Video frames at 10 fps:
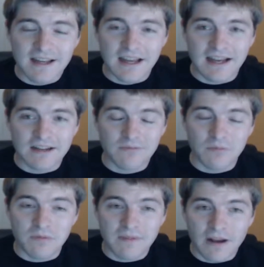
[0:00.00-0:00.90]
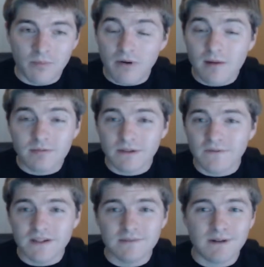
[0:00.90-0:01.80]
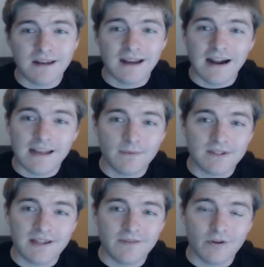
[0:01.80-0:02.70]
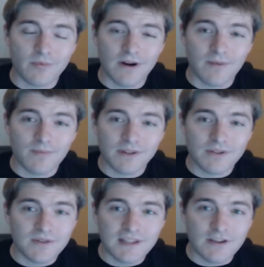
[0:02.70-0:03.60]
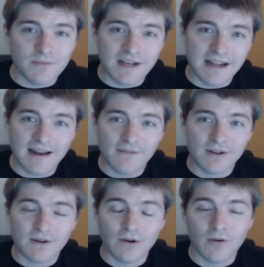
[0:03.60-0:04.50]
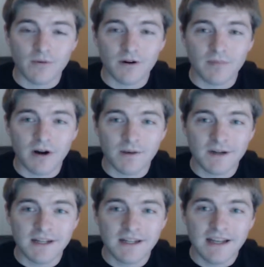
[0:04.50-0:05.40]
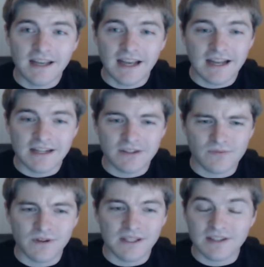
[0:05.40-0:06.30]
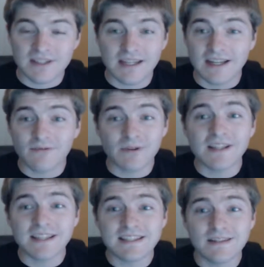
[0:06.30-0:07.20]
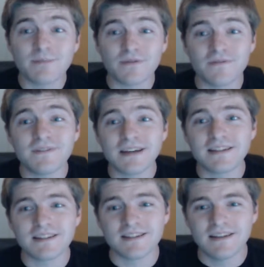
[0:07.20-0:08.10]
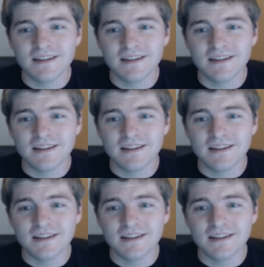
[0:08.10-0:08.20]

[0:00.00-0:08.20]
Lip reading: And that'll probably fix about 90% of your problem issues that you might have in your home or apartment. And it's really just like a really simple fix.